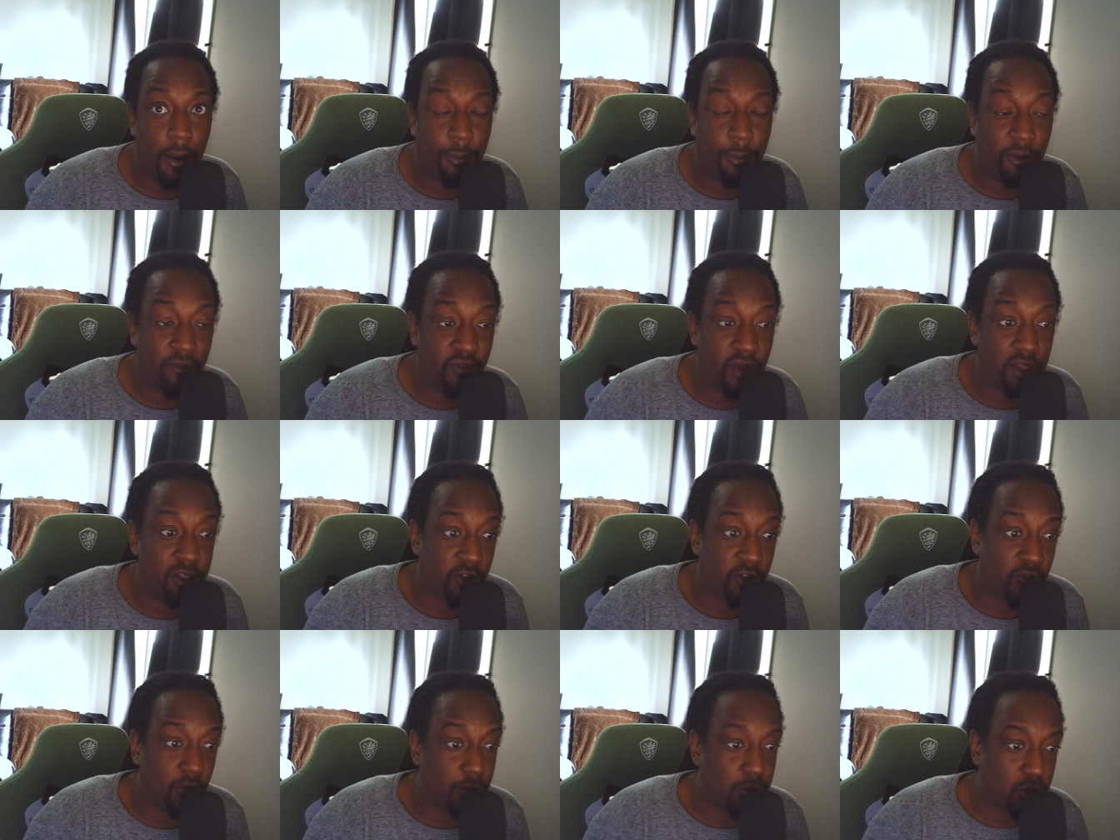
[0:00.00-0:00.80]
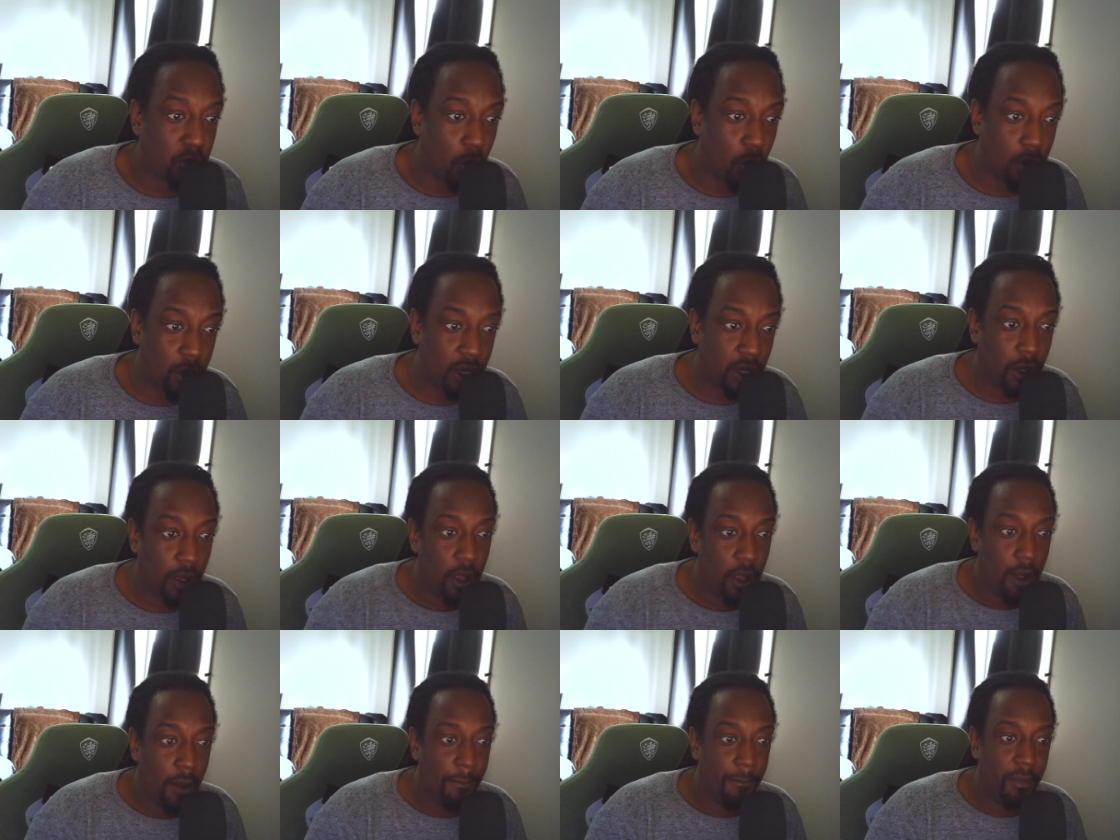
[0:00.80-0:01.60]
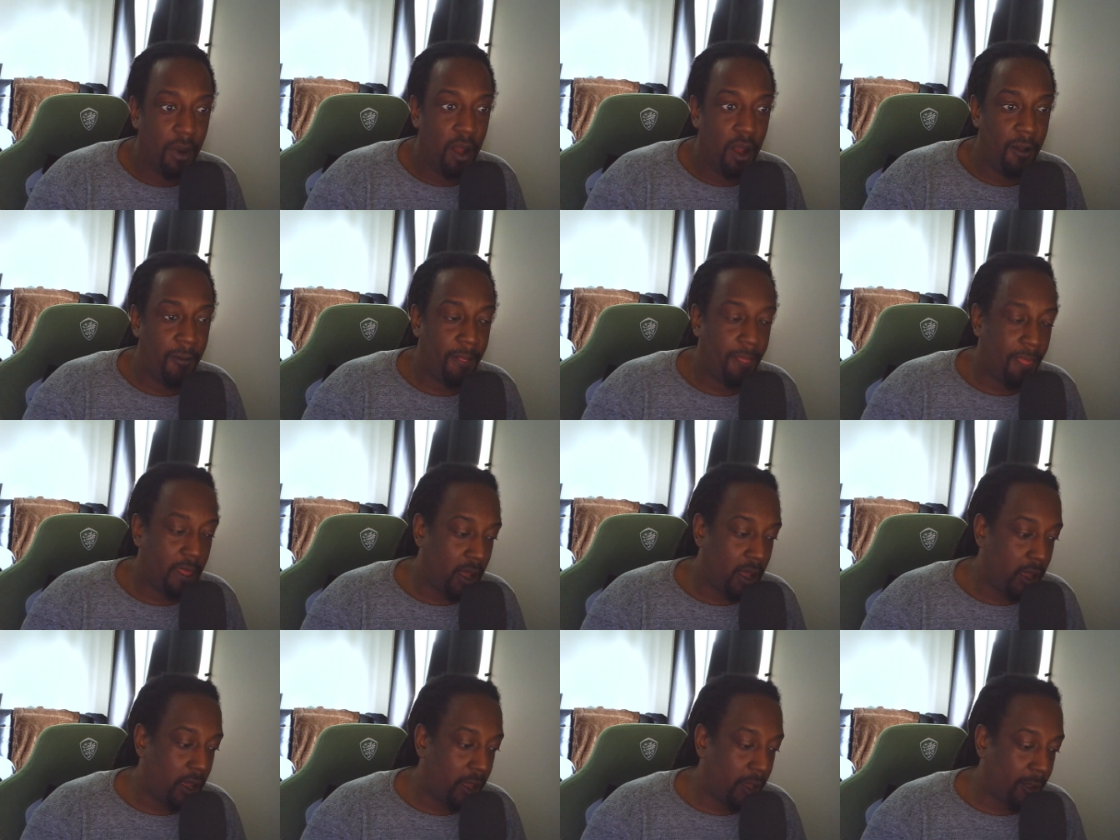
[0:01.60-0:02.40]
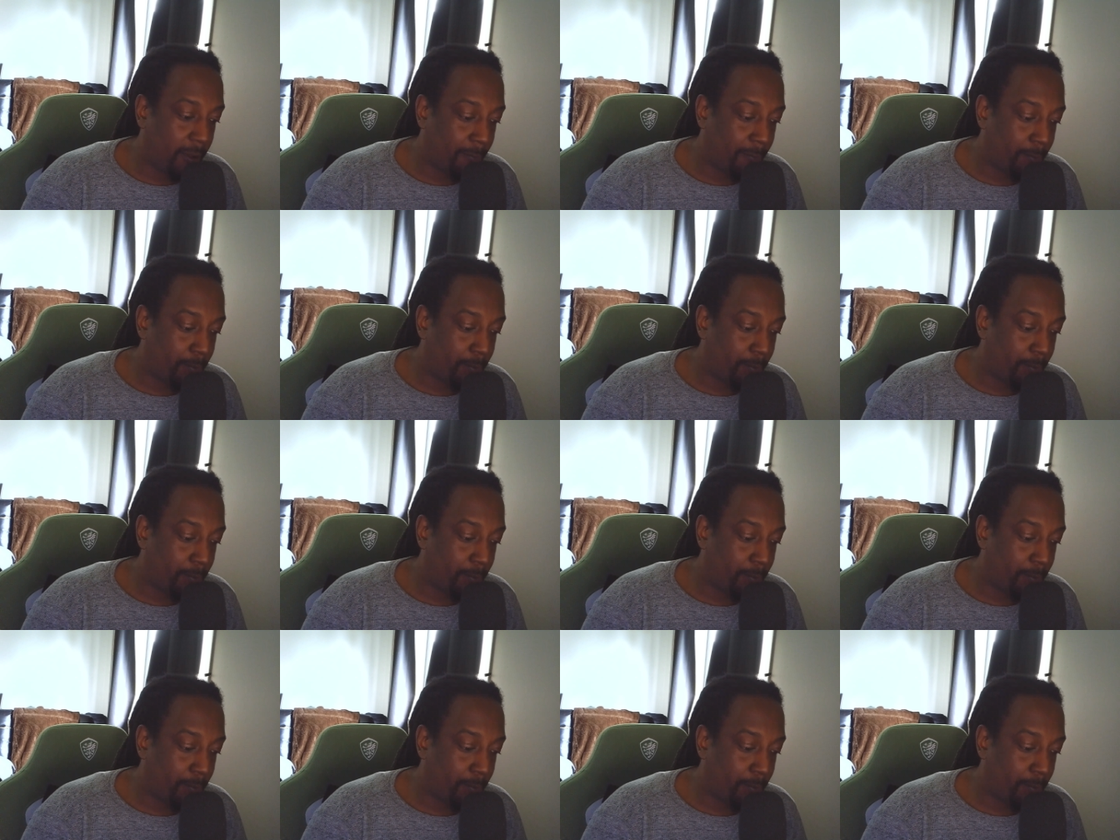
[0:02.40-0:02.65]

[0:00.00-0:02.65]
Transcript: prevent us from scoring. But like,